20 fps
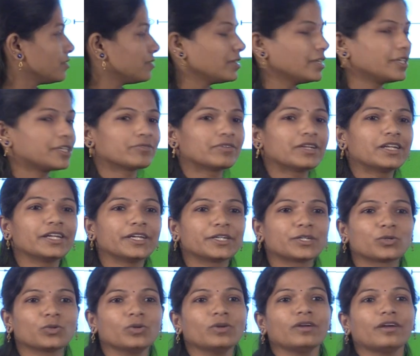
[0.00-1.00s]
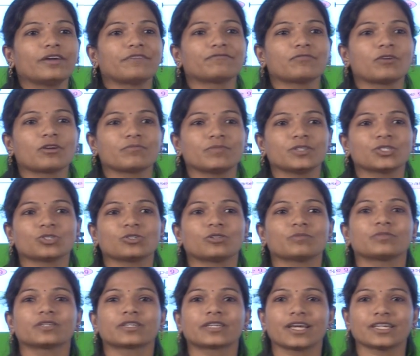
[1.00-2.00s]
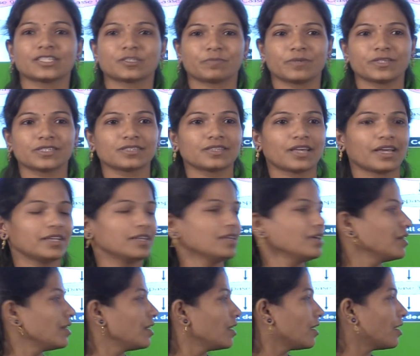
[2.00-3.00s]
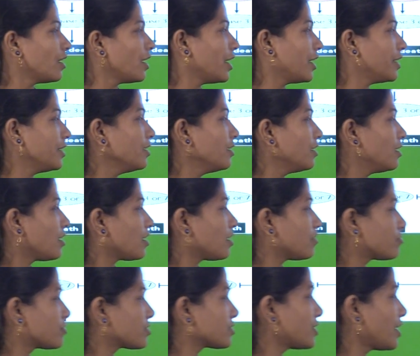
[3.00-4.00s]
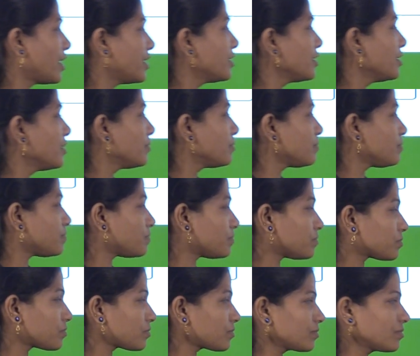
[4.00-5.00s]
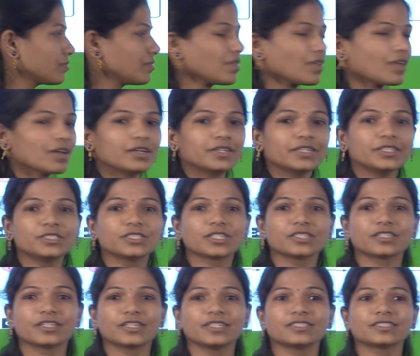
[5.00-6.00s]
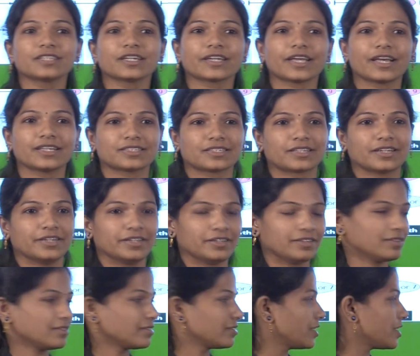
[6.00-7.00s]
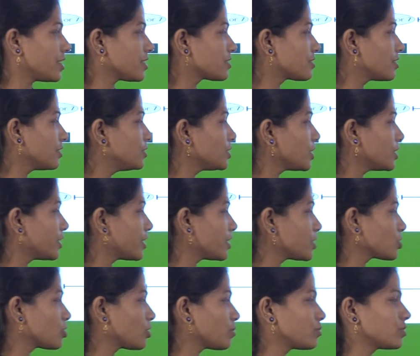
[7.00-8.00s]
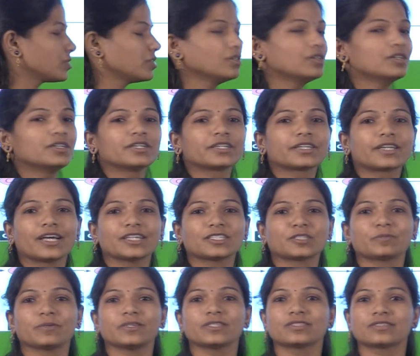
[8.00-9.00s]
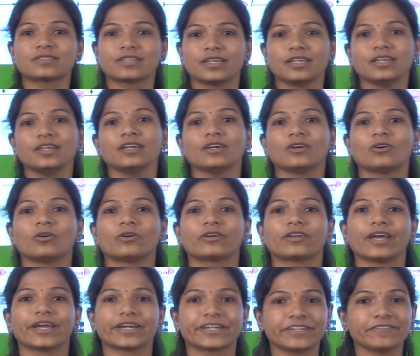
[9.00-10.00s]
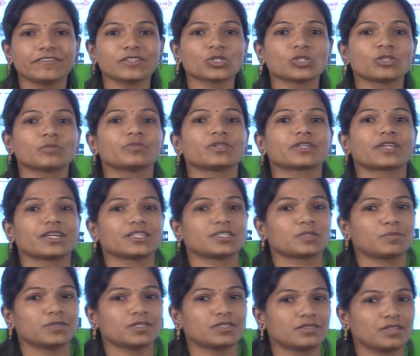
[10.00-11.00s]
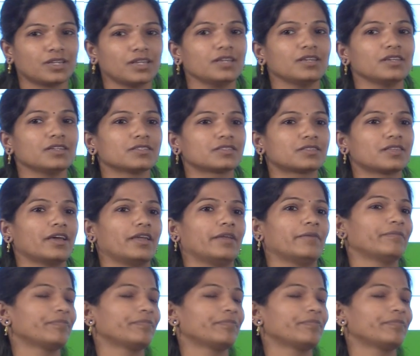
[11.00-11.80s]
It will lead to a formation of the caspase 9, and after that it generates a cascade. There is the generation of the caspase 3 or activation of the caspase 3 is there.